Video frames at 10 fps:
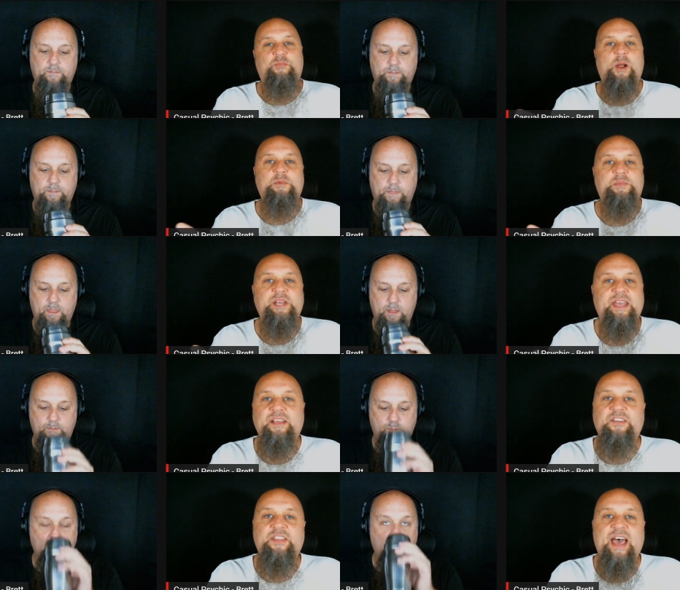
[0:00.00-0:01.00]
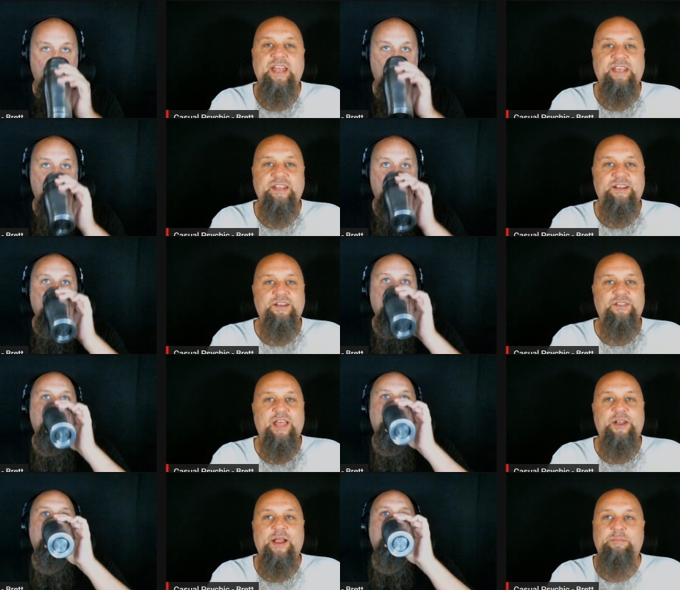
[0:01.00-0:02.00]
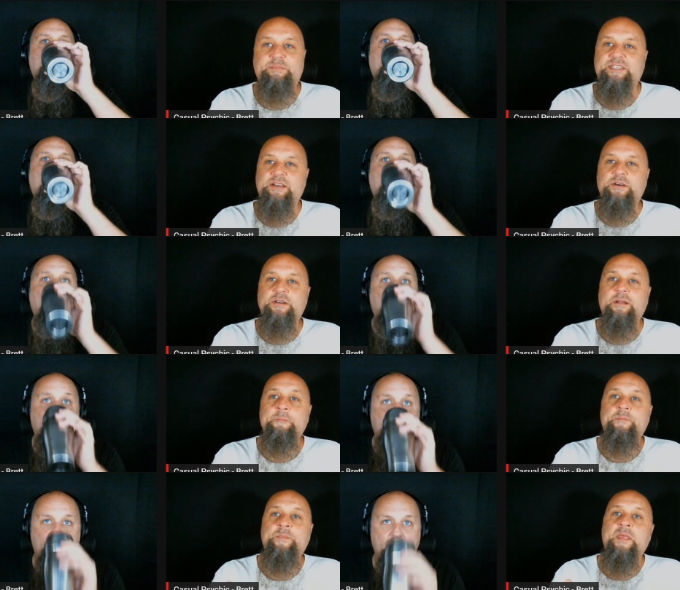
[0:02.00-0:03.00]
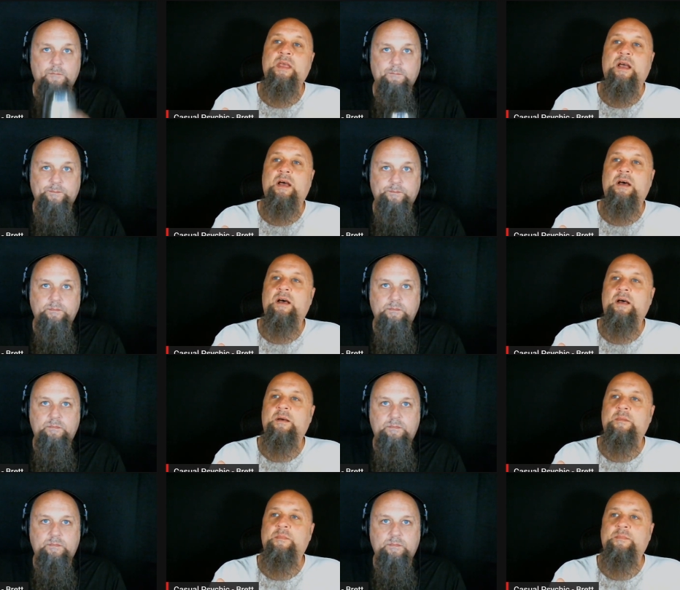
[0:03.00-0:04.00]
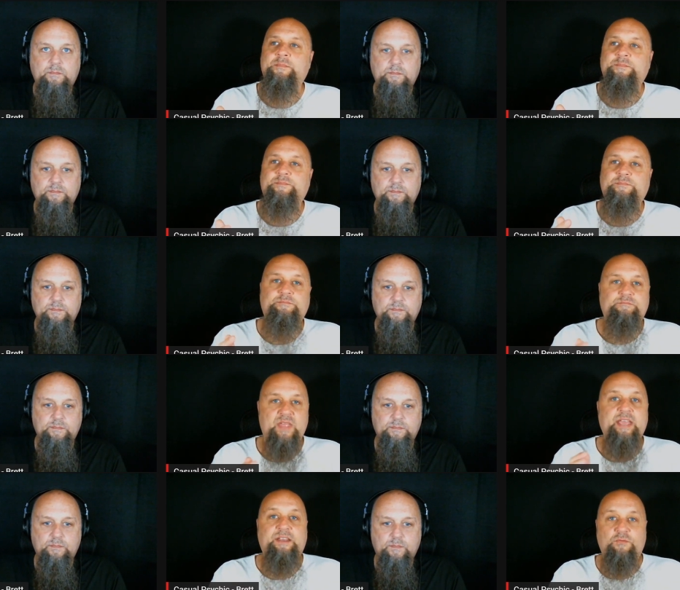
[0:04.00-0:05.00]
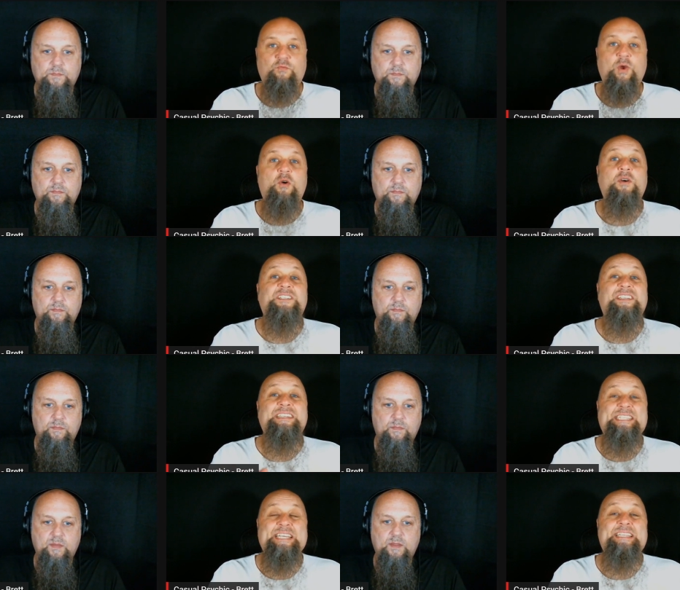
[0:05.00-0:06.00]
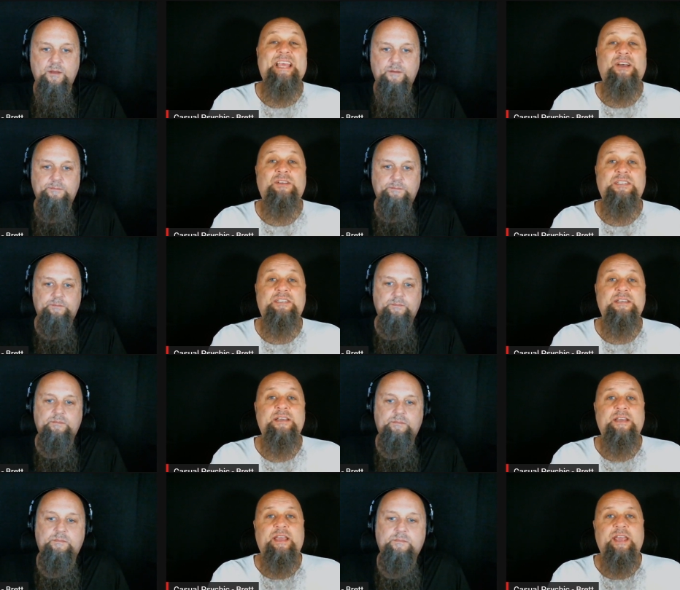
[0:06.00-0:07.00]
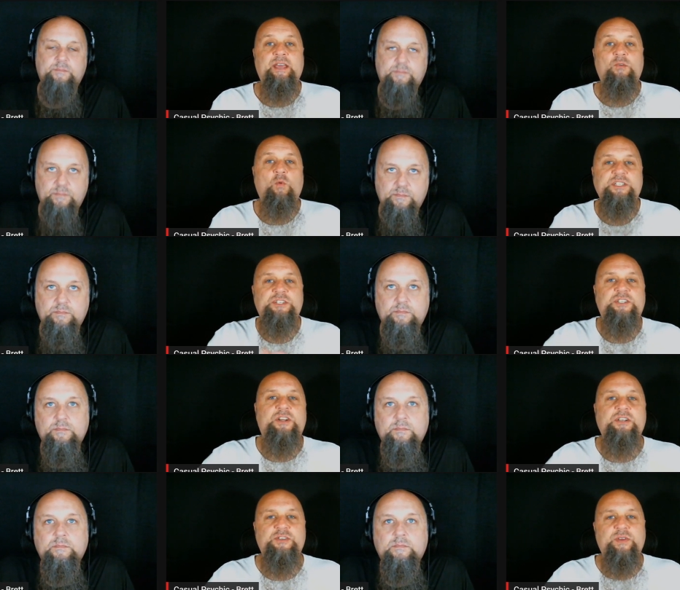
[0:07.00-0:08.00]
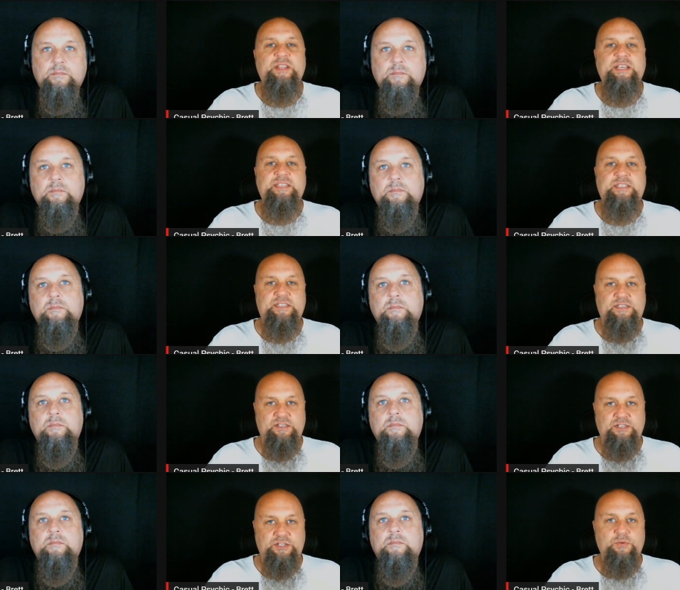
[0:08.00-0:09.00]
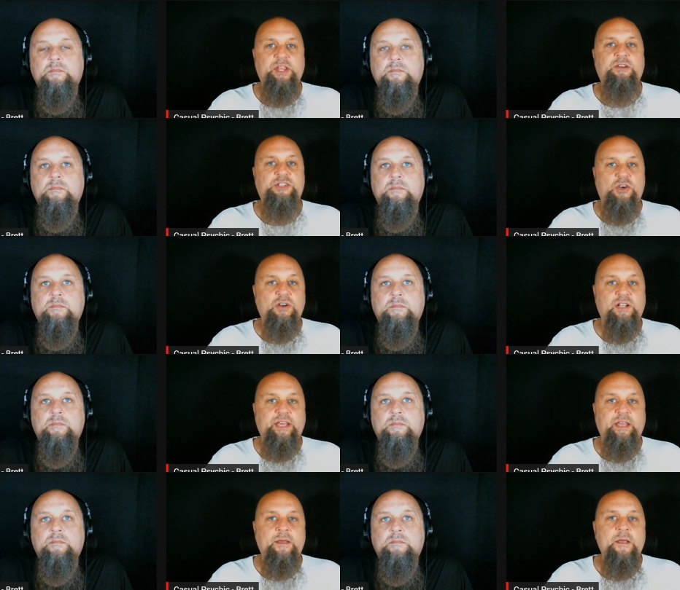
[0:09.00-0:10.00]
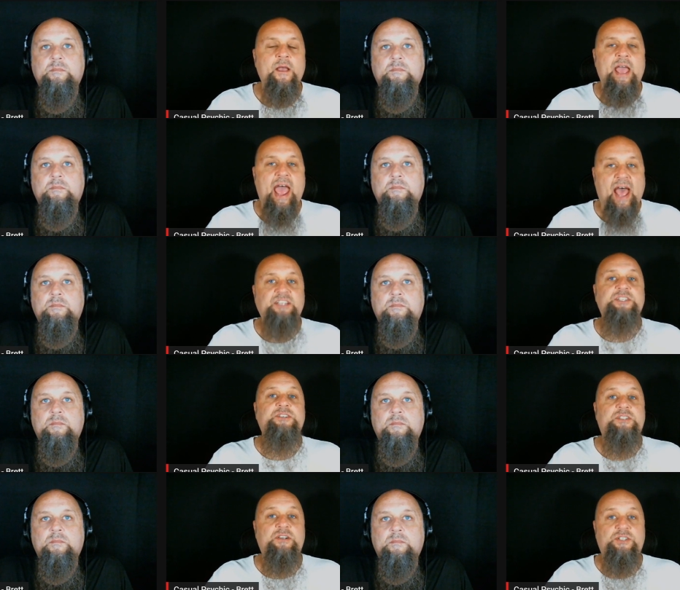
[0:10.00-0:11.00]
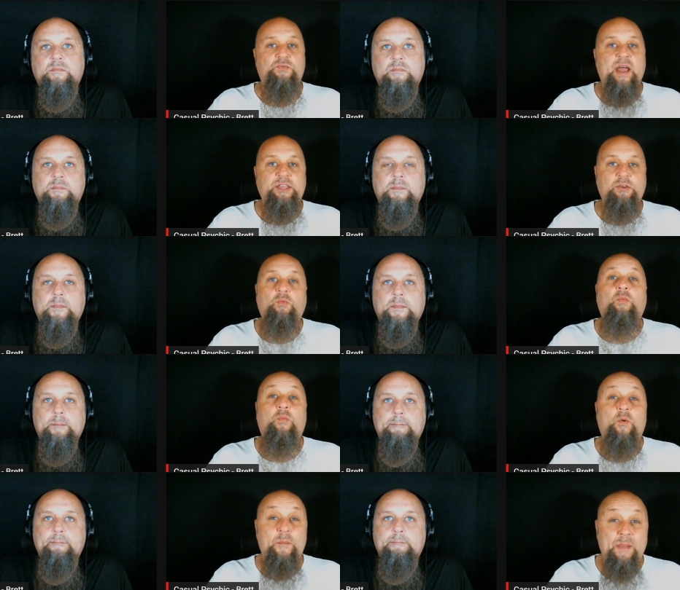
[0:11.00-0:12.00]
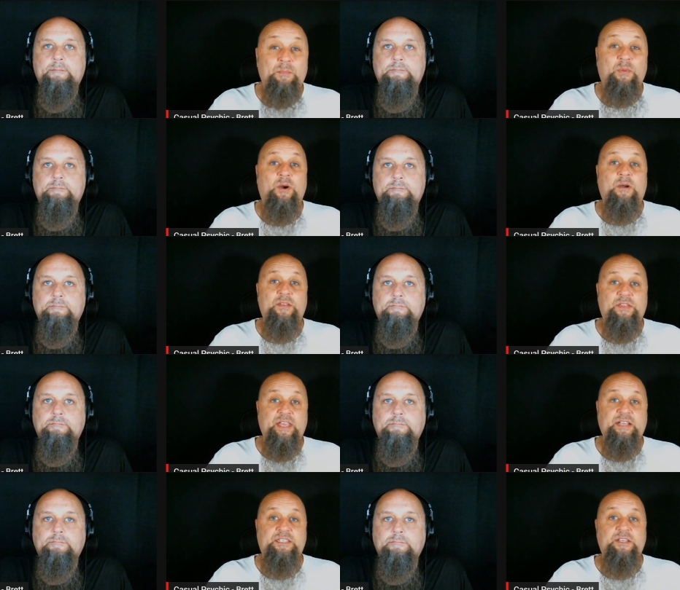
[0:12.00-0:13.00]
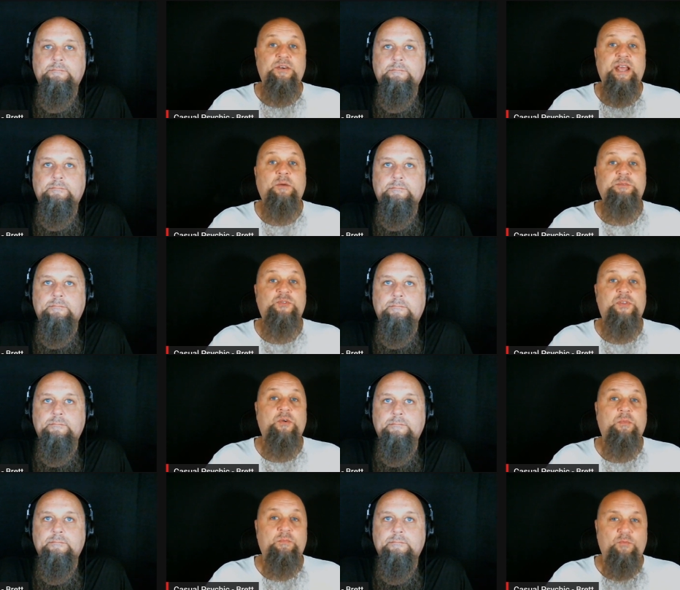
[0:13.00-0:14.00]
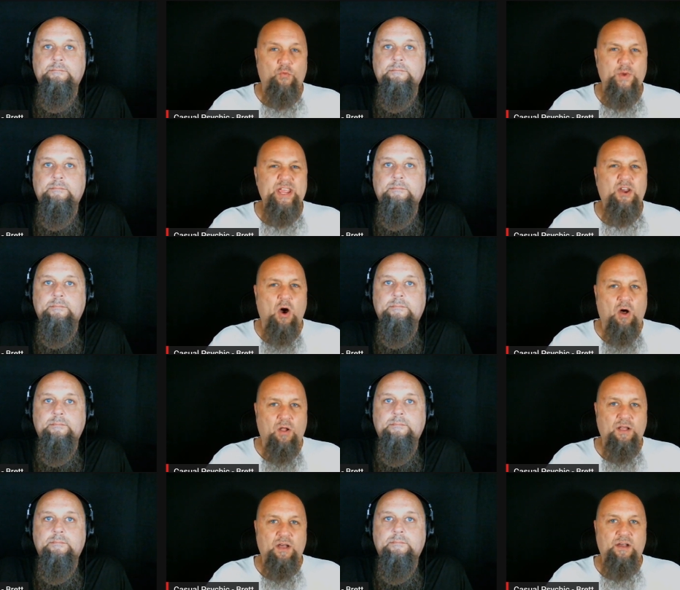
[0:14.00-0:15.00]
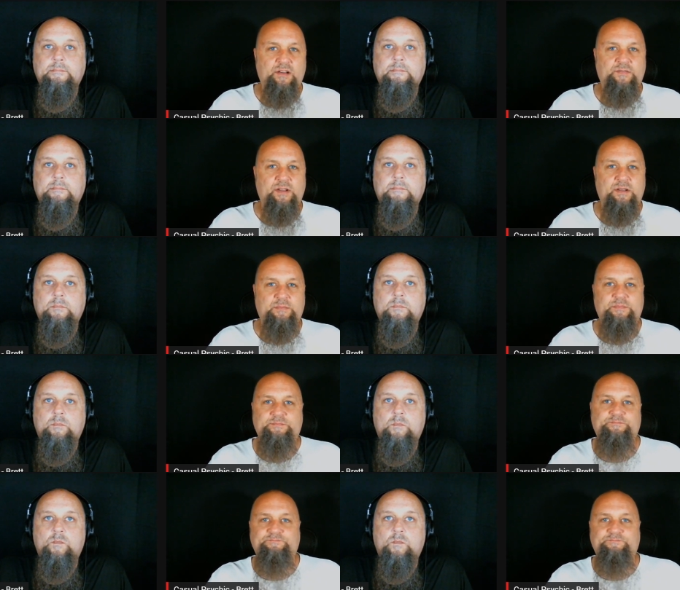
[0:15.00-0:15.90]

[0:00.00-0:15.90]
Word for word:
Speaker 1: probably get into that in a later episode. Um, it records the details. And once you start doing these doing your journaling, as you start to write, you'll remember things. So it helps with your recall of um,